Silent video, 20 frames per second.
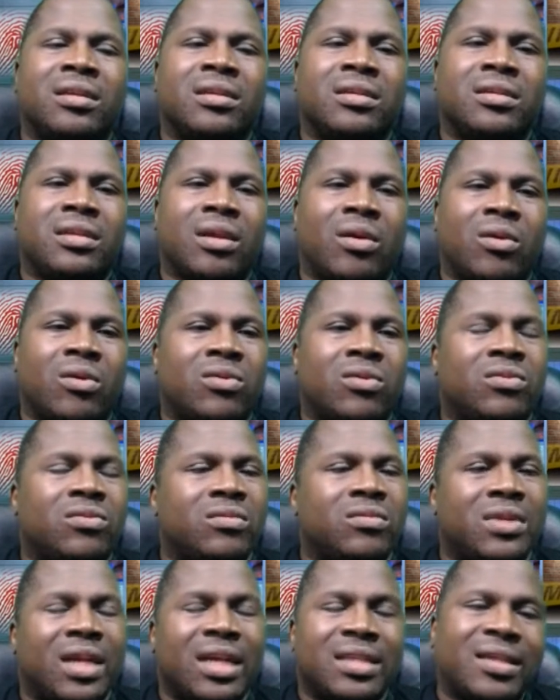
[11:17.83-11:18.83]
So
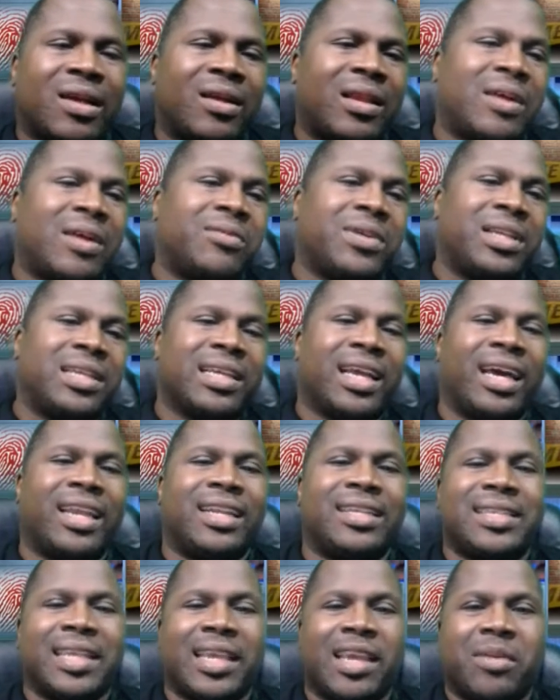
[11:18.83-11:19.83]
that's all I really got
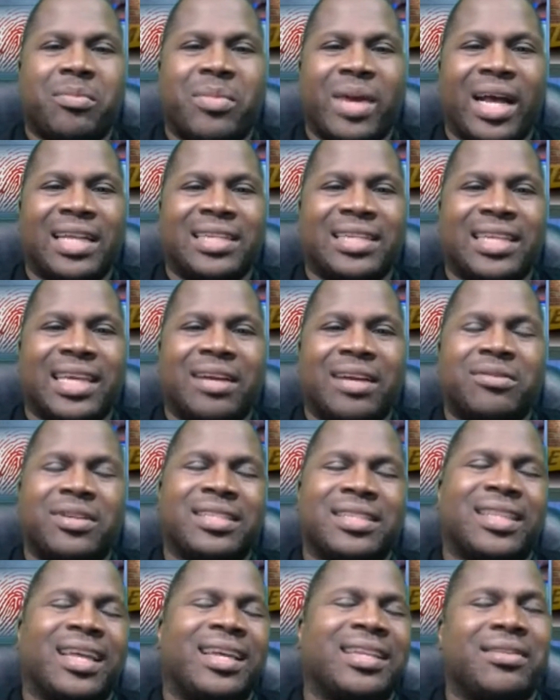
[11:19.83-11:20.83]
to say about that. I
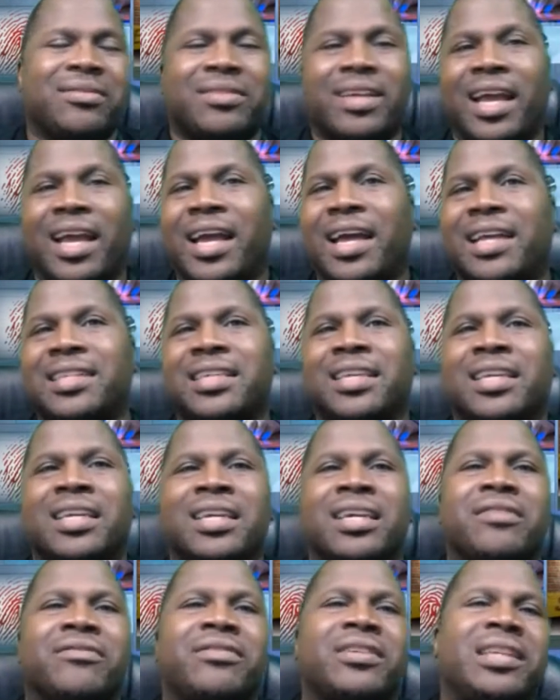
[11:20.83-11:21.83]
want to thank you guys
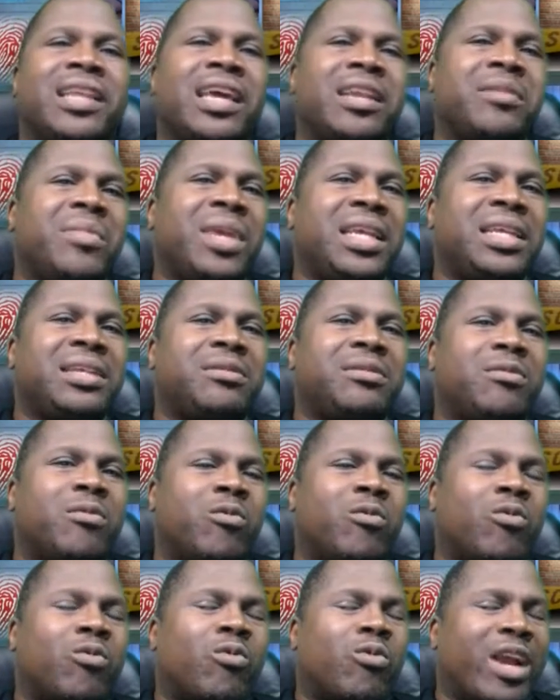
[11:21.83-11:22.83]
for letting me
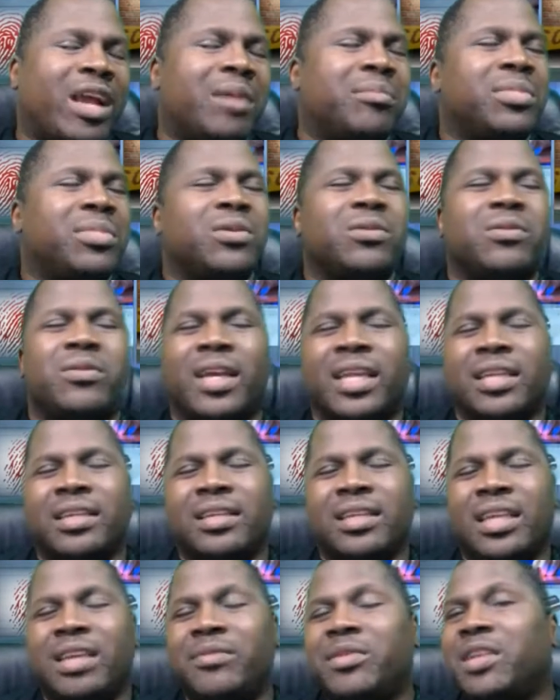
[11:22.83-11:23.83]
ramble,
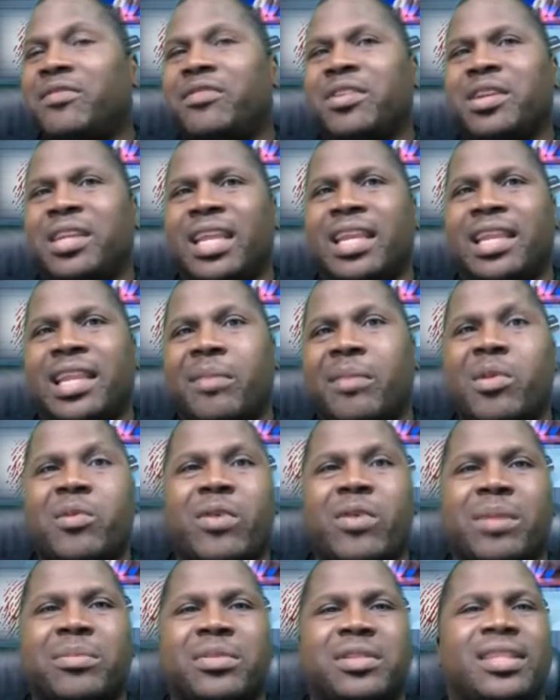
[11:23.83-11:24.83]
and even if you did let me
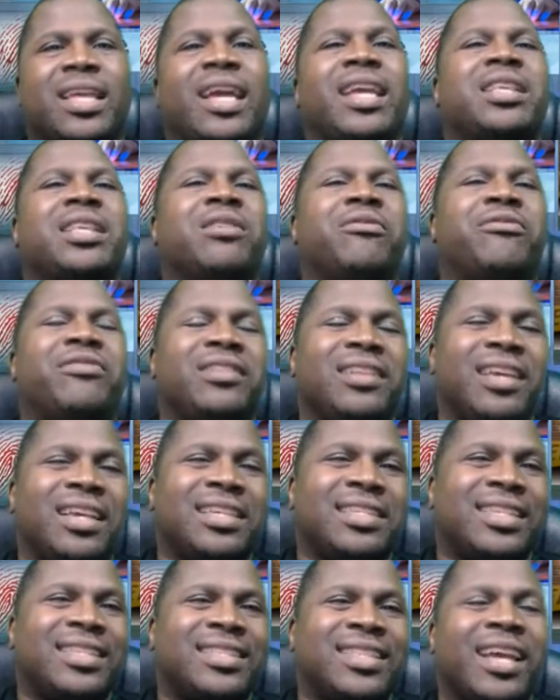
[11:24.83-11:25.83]
ramble, thank you for
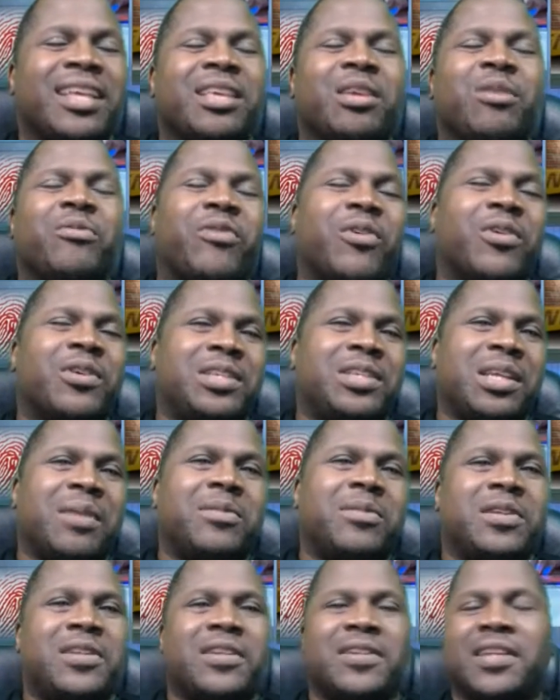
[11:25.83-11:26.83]
listening. Thank you for
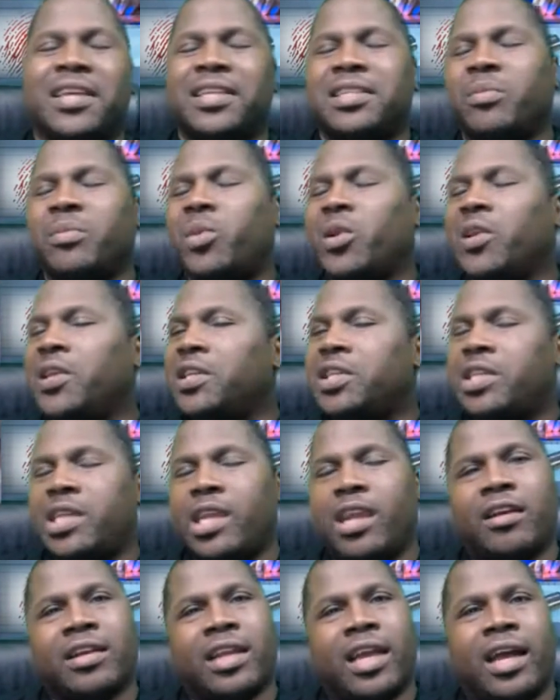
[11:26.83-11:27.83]
attempting to listen. Please
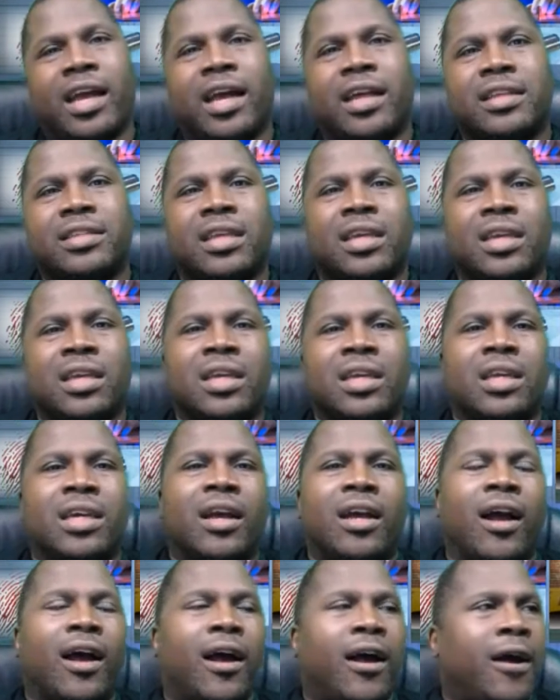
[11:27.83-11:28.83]
share, guys.
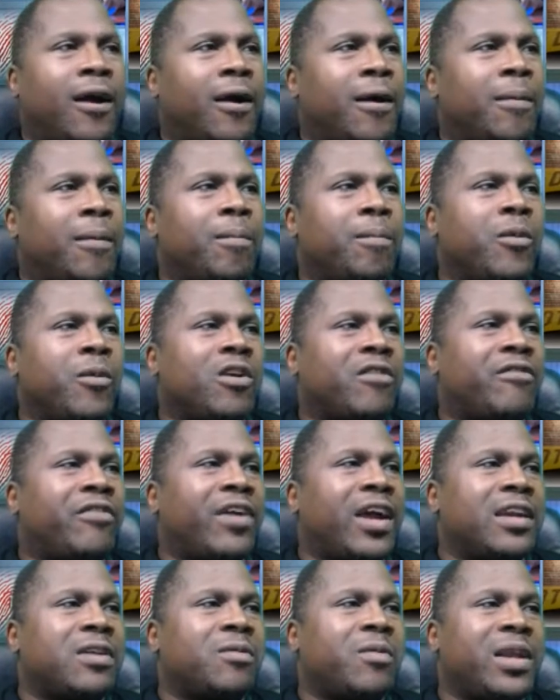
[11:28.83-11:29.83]
You can
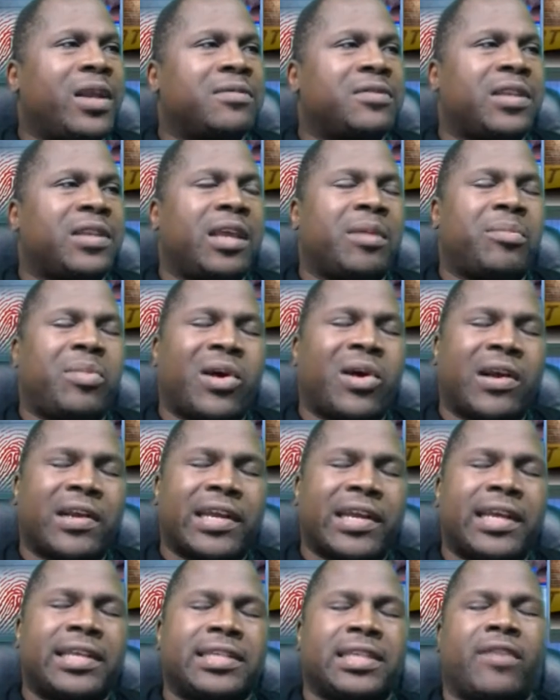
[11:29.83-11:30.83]
find the Random Select
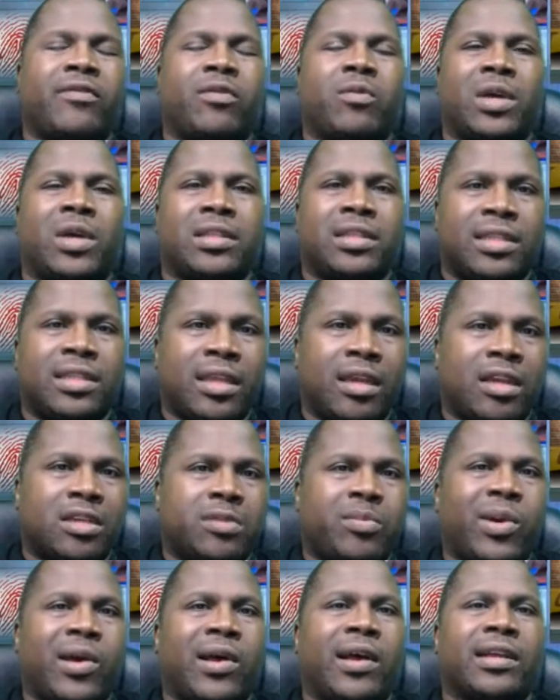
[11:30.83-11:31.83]
podcast everywhere that there's
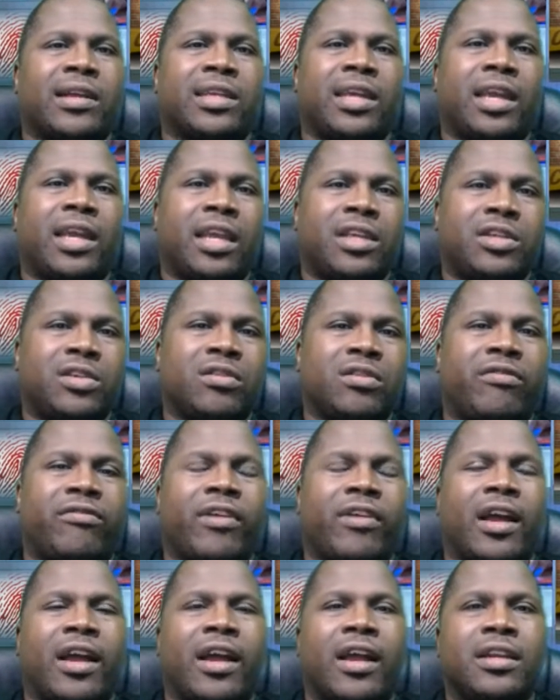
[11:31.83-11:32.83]
podcasts. You can
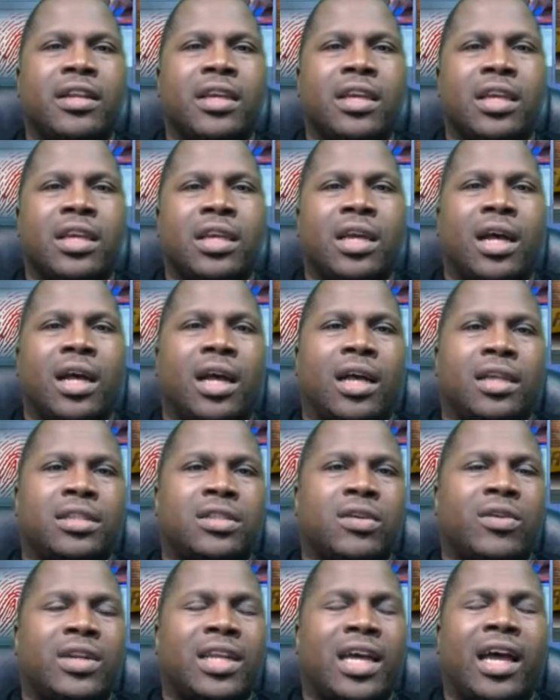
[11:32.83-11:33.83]
find
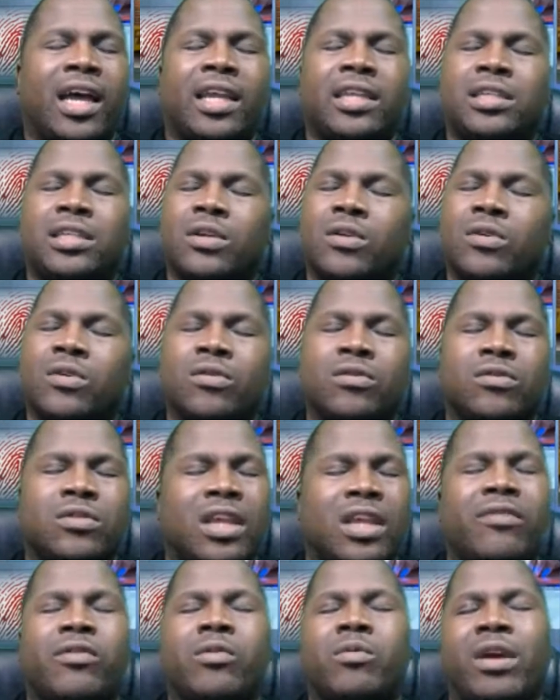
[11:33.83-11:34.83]
us on iTunes,
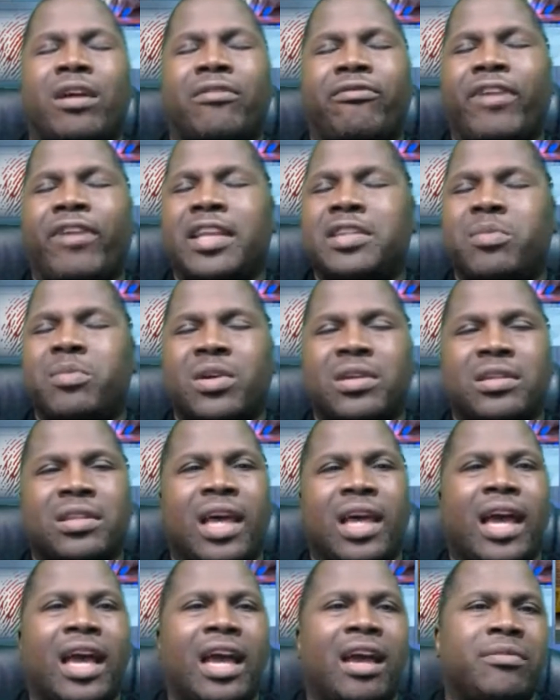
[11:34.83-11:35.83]
everywhere, Facebook
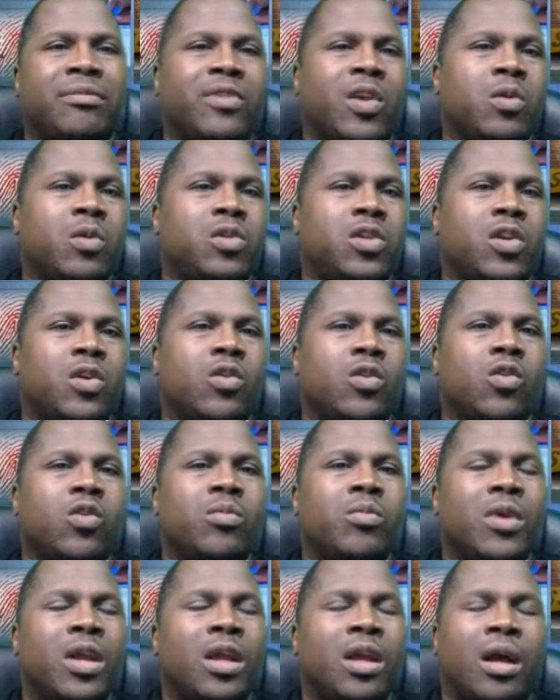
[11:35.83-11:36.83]
Live,
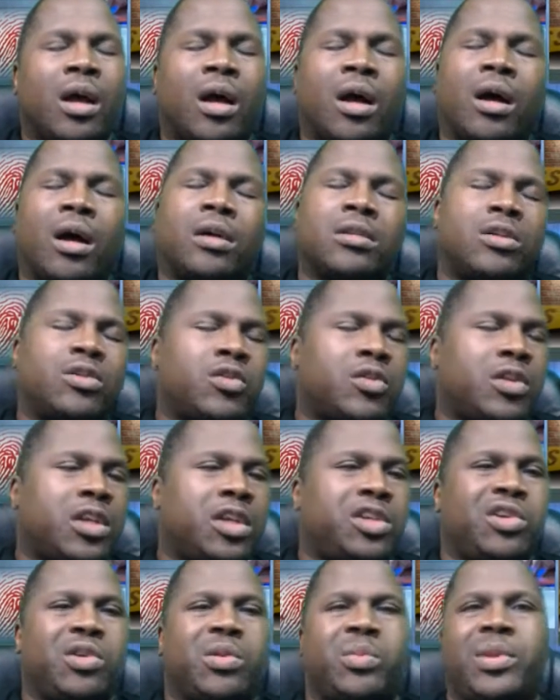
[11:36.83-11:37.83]
YouTube, all the
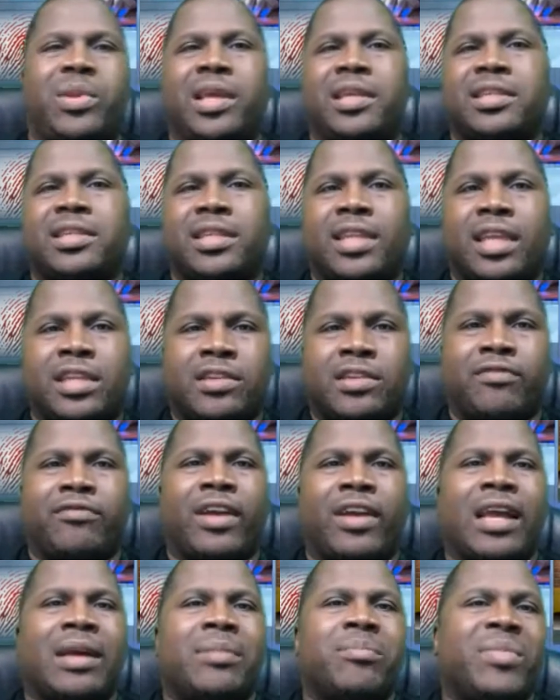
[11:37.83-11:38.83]
traditional places that you
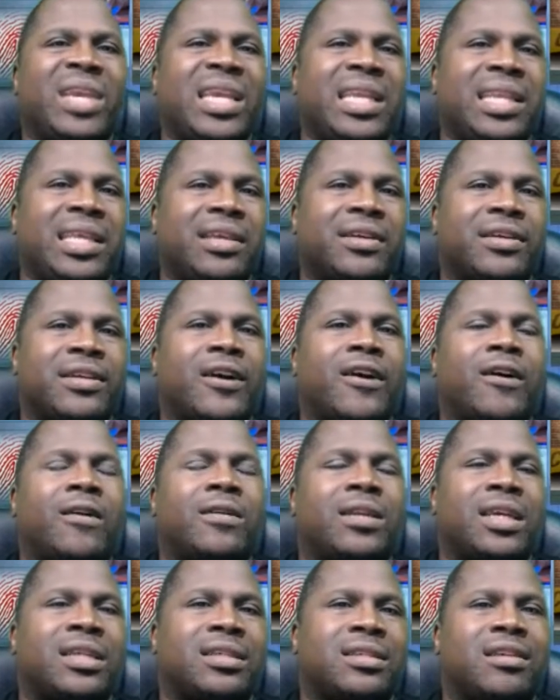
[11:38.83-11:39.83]
find media and
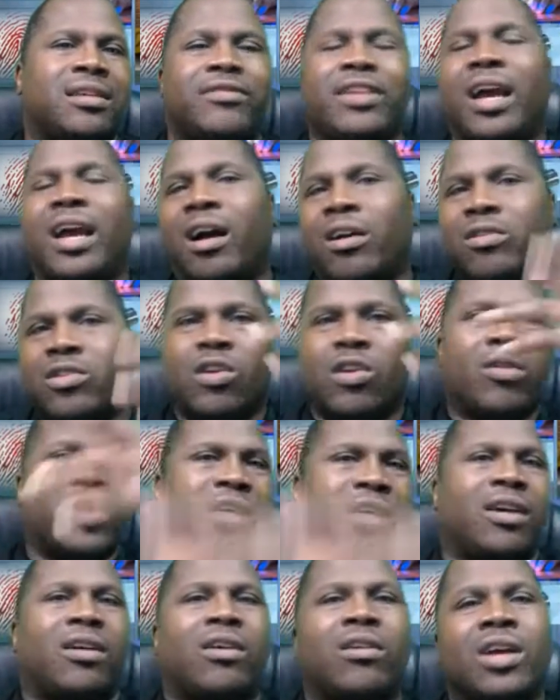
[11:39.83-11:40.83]
all that stuff. Y'all know
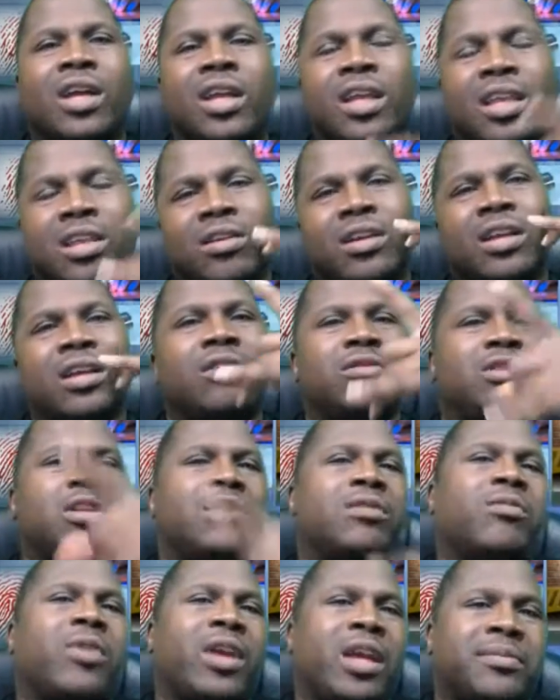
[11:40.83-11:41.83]
it all. You can go to
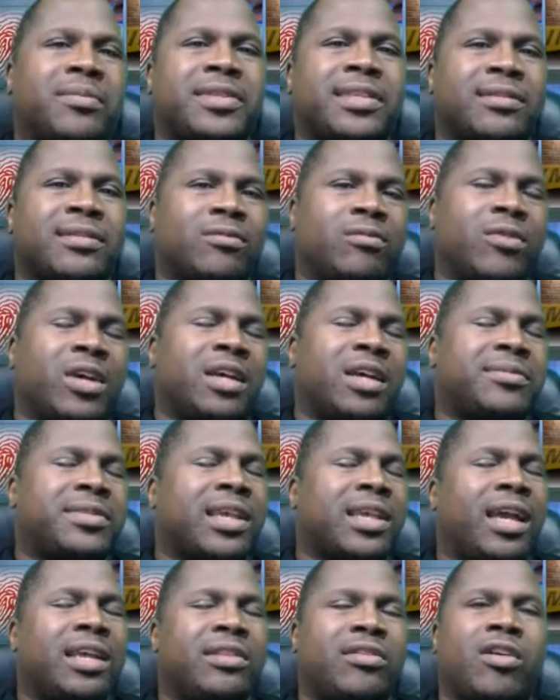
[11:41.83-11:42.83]
the
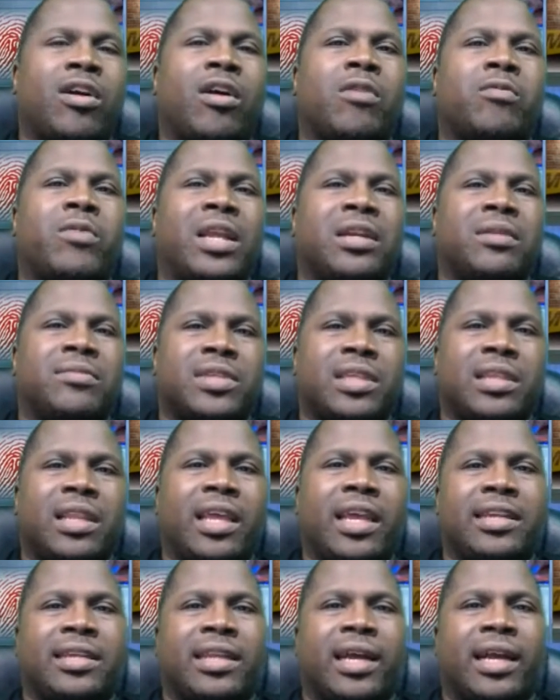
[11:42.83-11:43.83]
website,
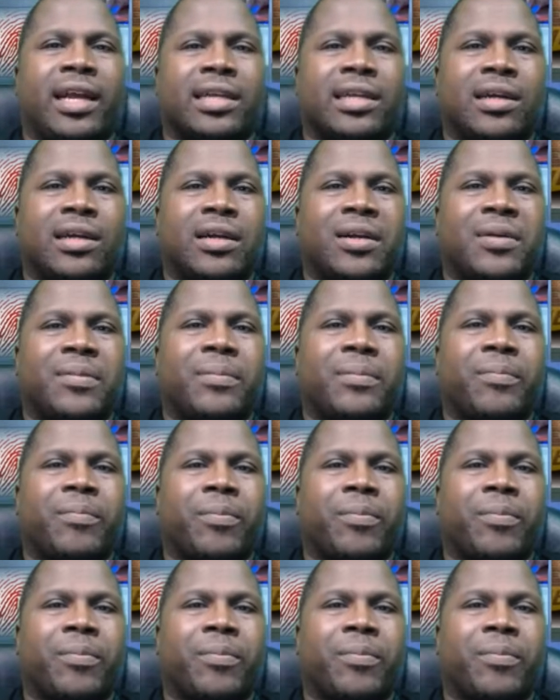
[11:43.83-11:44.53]
therandomselect.com.